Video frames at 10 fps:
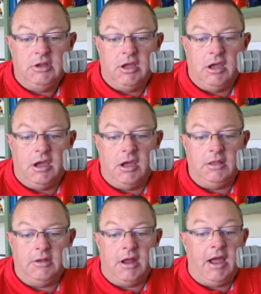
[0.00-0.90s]

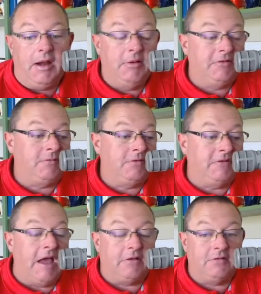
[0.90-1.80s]
and then a high risk for south.